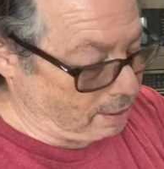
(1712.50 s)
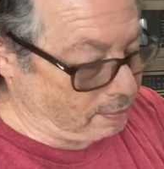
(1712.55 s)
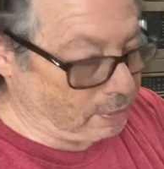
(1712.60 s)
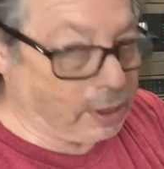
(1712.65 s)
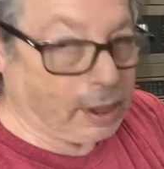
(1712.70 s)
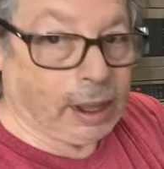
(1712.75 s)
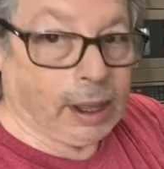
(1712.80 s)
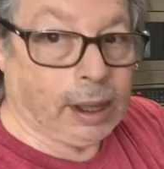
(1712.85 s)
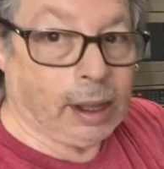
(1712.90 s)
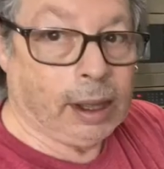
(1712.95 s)

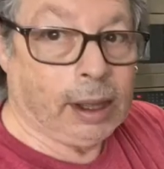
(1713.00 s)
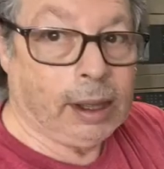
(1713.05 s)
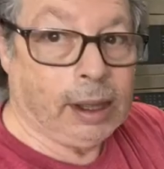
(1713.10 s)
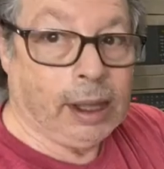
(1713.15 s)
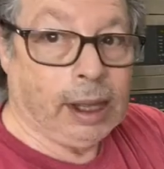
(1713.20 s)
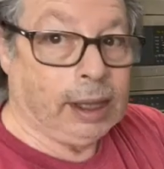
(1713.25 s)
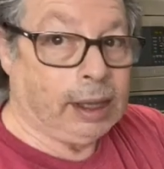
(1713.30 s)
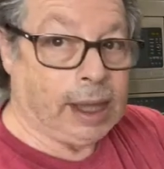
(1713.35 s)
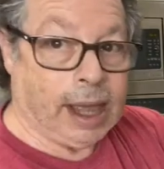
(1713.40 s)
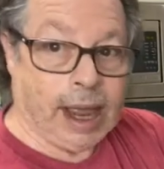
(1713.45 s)
the
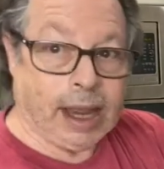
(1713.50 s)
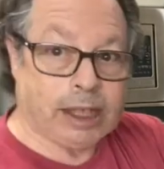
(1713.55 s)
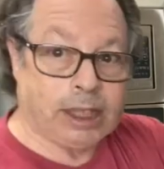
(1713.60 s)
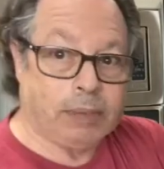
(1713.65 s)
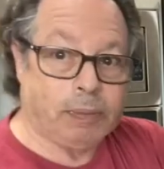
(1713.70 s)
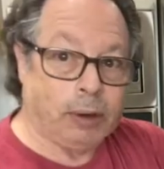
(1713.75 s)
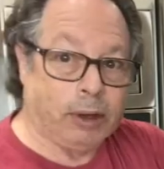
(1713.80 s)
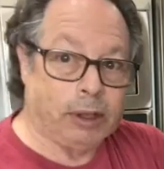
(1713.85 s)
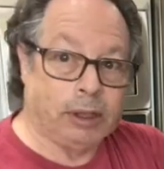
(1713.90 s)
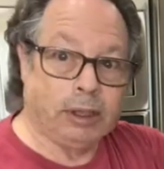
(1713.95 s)
last
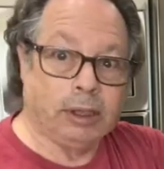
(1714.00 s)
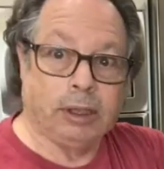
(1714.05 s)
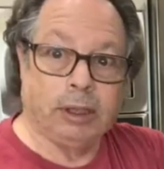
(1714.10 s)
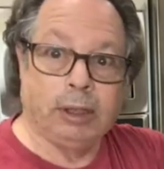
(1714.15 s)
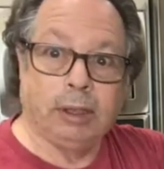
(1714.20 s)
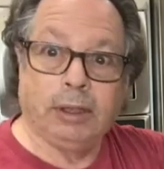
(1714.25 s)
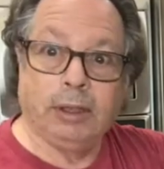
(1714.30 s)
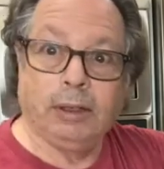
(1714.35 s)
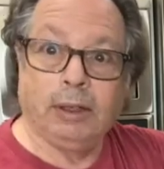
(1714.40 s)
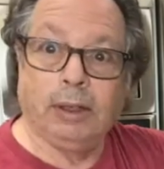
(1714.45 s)
person
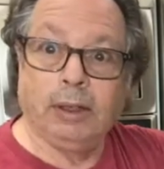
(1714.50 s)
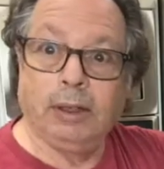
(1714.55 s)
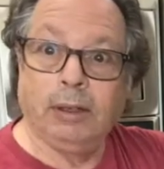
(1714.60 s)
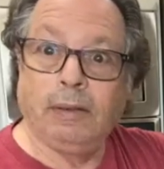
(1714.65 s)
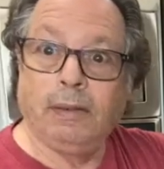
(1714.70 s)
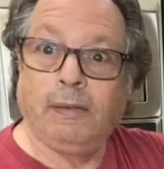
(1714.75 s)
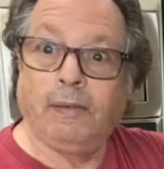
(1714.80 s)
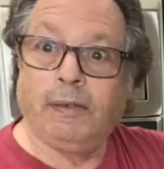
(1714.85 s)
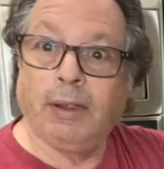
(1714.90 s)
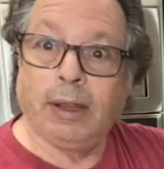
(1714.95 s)
to
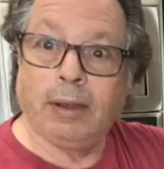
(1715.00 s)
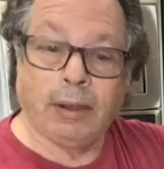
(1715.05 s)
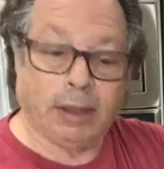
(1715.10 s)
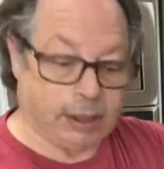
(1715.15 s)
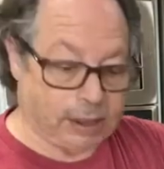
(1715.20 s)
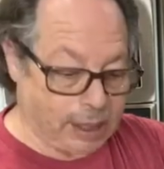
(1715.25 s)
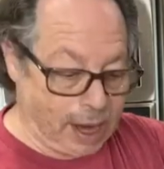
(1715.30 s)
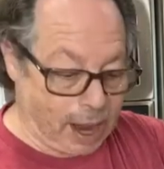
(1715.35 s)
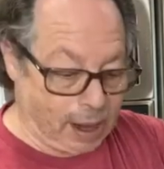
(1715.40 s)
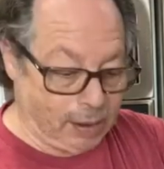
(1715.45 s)
figure
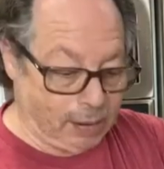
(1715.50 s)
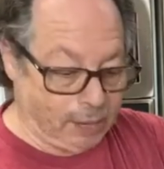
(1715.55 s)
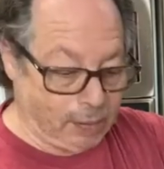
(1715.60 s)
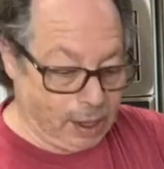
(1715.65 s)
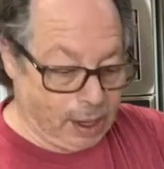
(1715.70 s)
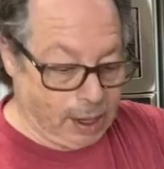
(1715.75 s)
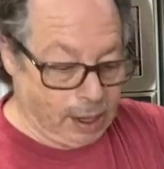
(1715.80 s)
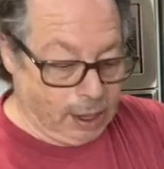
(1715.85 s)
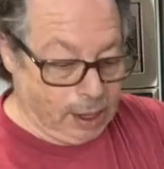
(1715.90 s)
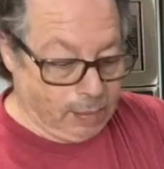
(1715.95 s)
this out,
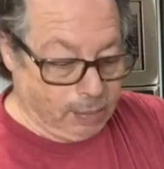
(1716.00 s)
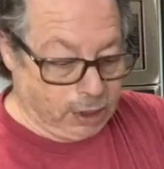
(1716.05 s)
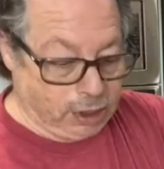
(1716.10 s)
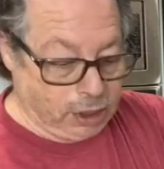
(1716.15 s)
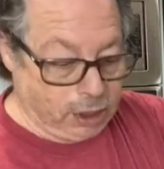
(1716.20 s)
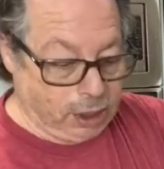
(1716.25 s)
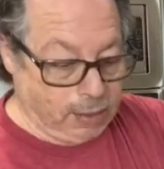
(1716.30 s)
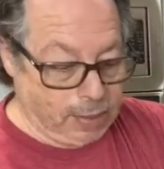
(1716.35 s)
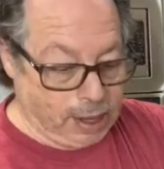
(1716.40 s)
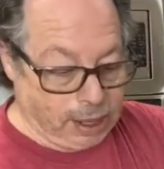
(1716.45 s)
but you
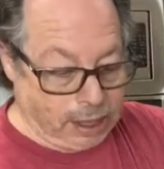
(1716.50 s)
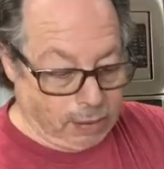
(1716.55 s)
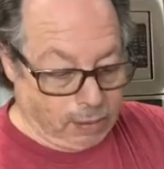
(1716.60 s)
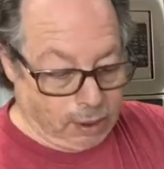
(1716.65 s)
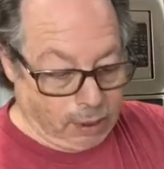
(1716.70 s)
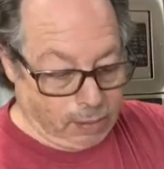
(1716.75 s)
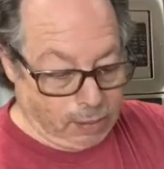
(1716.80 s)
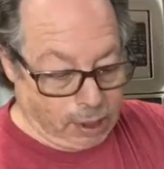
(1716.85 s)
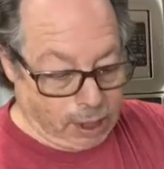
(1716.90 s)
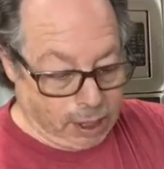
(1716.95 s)
can make your
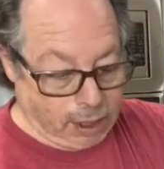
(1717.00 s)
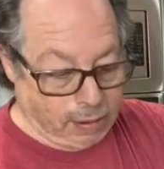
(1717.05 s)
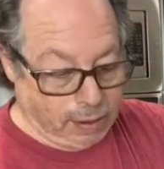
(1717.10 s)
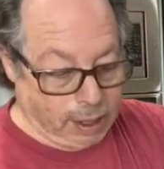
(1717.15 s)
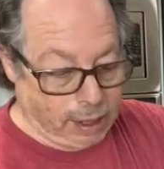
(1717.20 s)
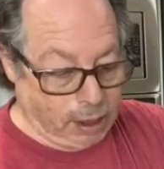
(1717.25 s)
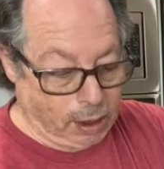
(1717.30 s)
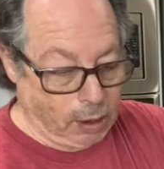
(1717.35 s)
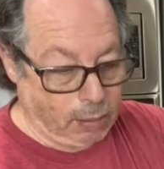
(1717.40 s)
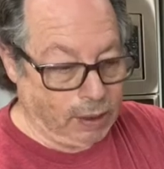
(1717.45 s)
own butter at
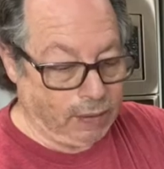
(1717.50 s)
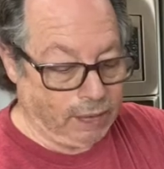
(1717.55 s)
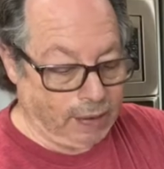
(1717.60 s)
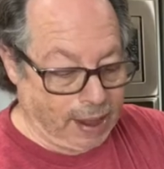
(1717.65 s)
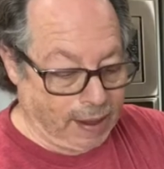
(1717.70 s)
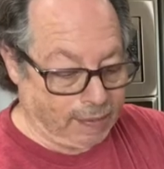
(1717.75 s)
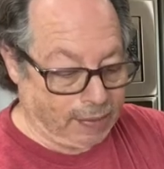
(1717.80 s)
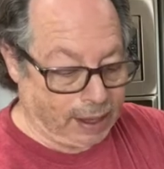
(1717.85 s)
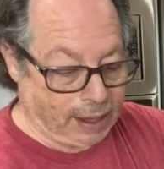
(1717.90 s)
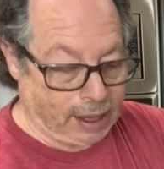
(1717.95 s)
home if you
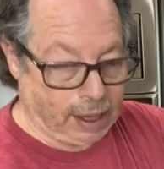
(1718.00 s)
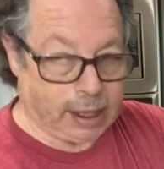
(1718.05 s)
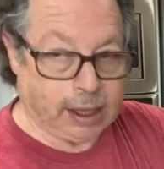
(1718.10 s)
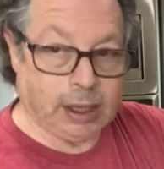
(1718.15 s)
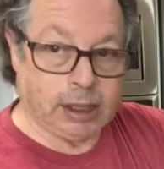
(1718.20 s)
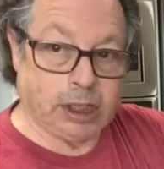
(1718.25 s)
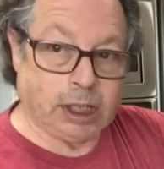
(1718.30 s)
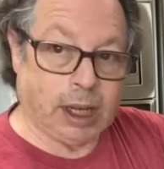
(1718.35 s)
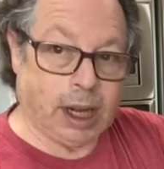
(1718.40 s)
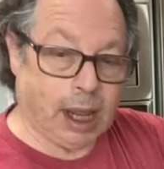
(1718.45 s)
have like a
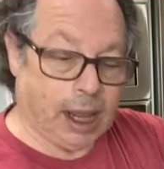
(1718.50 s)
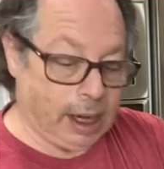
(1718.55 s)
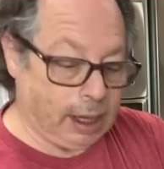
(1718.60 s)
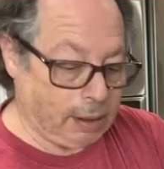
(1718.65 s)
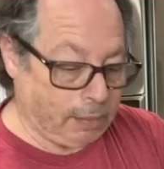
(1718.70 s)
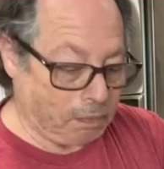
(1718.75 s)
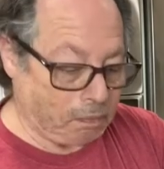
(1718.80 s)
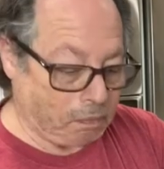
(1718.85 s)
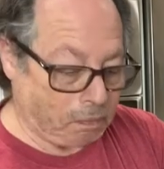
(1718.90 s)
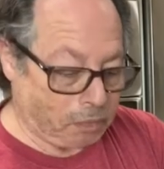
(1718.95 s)
KitchenAid.
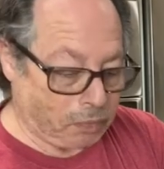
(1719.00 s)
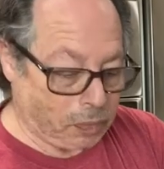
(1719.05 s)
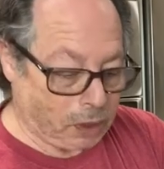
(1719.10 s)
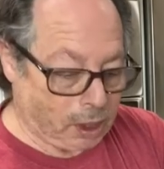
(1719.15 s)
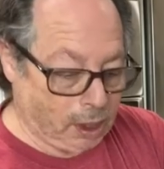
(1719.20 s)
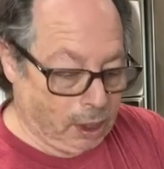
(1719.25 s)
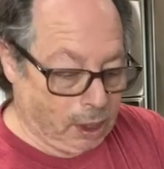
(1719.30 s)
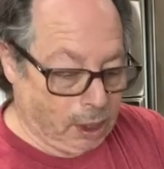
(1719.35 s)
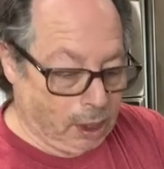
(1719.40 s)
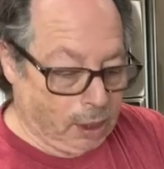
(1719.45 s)

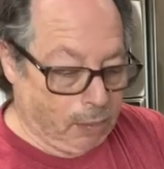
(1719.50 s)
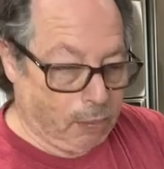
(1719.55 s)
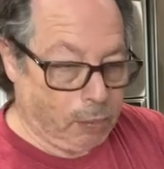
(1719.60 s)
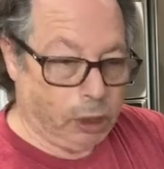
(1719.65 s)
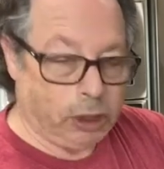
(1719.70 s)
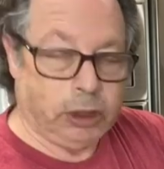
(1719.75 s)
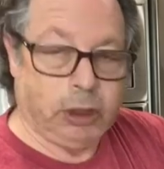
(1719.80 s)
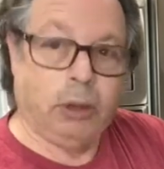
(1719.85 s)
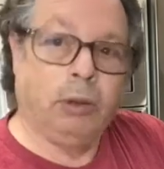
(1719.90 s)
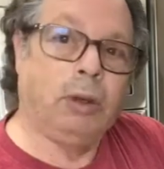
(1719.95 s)

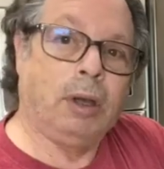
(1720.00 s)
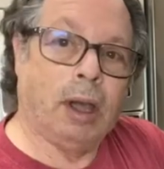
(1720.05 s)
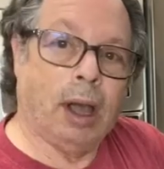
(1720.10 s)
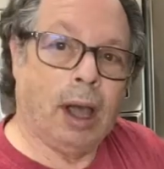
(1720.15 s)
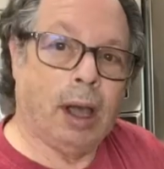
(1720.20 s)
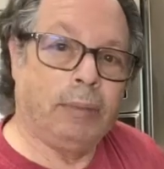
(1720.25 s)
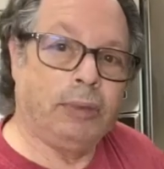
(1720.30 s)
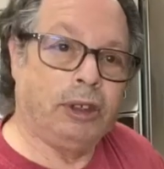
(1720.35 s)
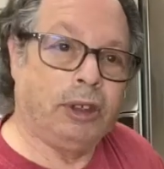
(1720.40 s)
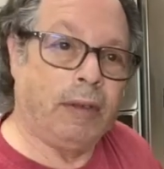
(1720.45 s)
Put 2
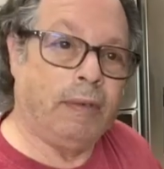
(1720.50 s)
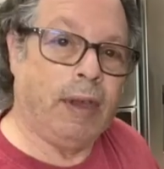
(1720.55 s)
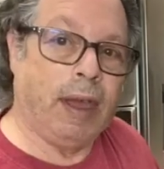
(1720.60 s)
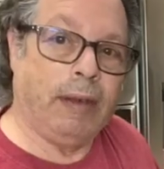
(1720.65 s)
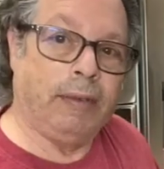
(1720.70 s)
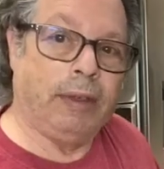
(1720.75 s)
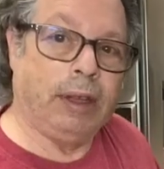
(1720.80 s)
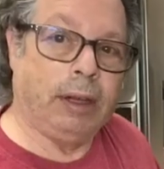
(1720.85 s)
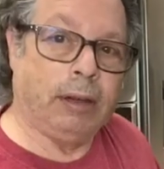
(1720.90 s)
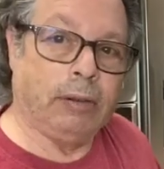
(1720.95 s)
cups of
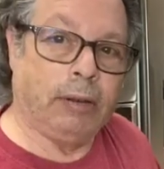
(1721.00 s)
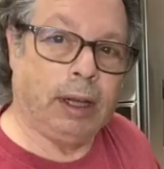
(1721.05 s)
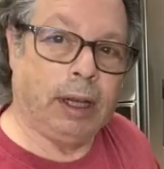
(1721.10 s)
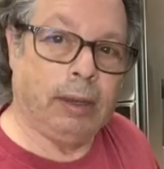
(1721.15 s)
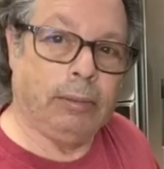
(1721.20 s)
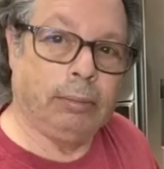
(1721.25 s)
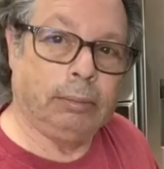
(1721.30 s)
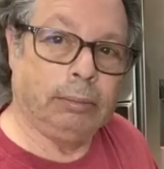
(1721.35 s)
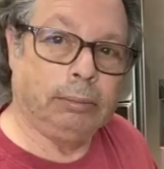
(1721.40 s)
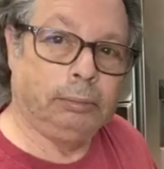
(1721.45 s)
heavy
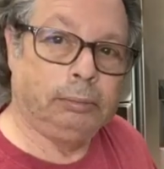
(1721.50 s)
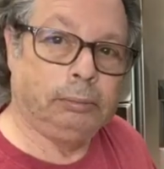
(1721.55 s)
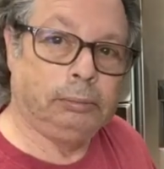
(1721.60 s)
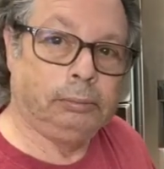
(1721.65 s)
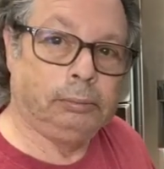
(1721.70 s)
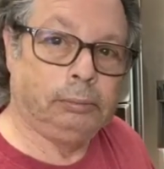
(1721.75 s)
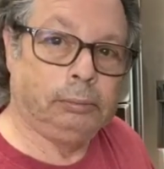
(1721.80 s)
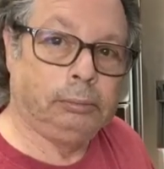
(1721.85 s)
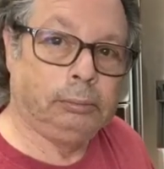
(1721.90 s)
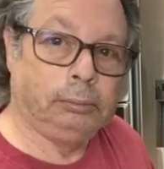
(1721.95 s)
cream
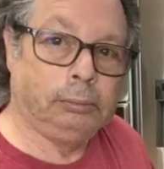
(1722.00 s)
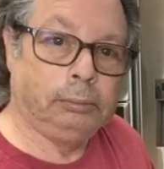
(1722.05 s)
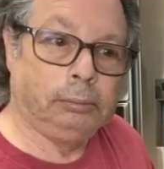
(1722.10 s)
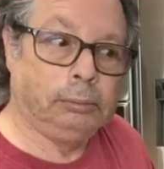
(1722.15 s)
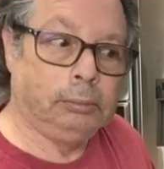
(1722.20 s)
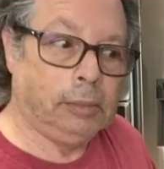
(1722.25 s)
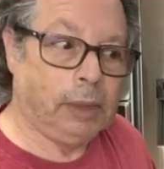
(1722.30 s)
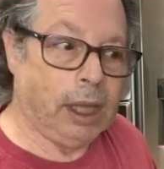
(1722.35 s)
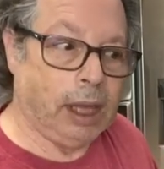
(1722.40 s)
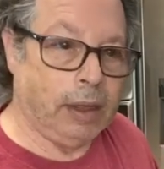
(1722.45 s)

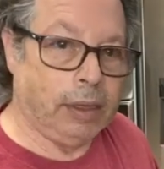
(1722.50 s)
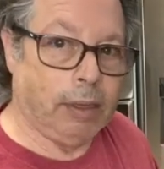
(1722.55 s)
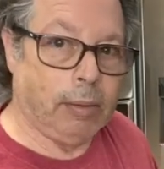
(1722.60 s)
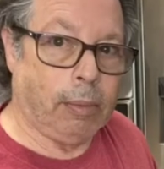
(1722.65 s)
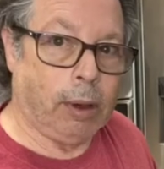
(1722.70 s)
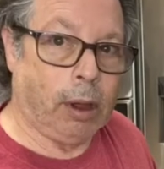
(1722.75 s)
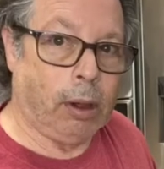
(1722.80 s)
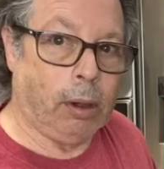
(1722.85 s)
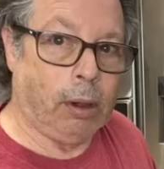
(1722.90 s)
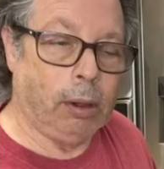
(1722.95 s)
in the
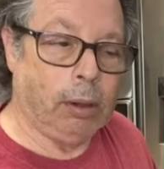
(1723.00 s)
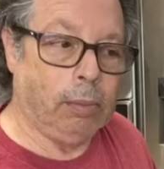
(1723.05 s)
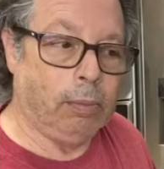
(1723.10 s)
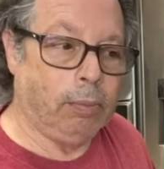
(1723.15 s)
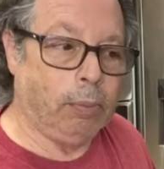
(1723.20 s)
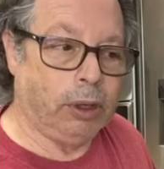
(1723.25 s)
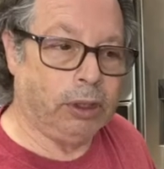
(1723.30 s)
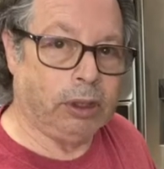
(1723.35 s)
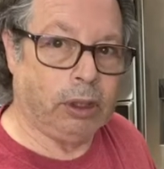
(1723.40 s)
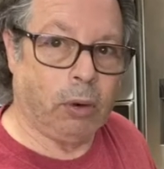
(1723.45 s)
bowl,
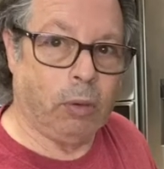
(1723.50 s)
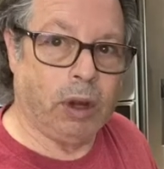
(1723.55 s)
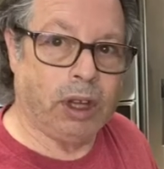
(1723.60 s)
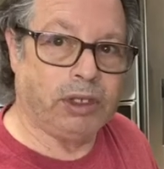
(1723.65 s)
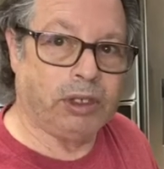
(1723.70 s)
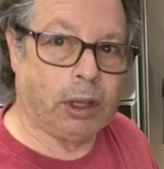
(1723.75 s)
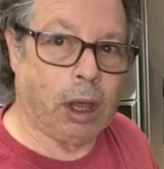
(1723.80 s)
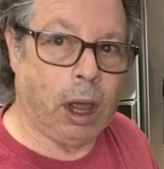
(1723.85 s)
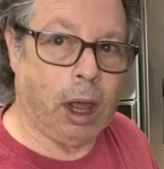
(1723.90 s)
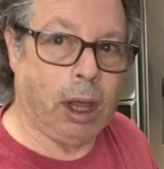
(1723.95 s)
put the
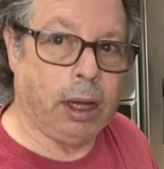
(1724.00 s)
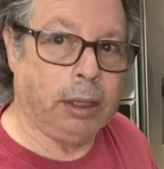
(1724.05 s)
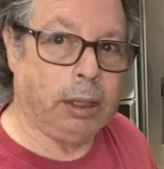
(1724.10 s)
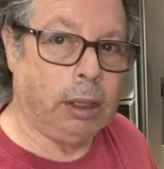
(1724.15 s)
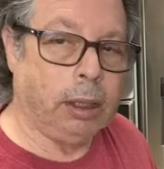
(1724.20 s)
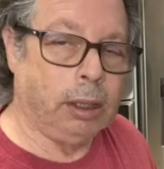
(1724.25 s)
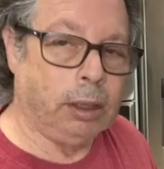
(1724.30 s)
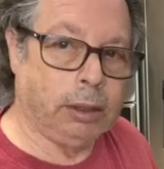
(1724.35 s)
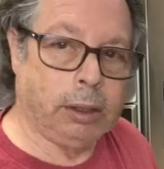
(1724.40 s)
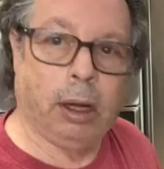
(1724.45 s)
whisk on,
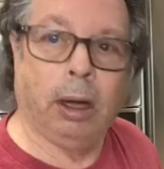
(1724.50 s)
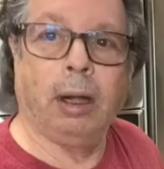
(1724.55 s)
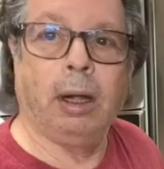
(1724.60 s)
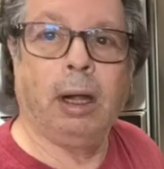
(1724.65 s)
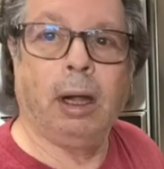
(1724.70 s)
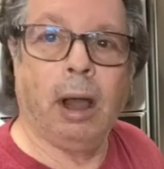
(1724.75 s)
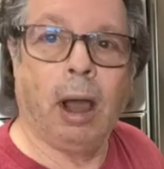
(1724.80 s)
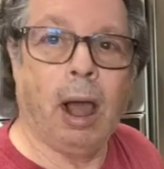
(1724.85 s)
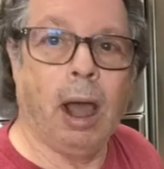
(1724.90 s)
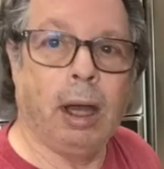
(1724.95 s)
turn it
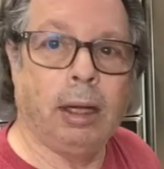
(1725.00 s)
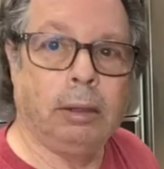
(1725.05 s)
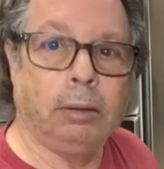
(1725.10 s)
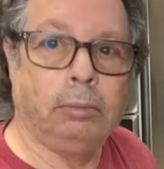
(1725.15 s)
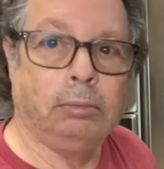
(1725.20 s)
on.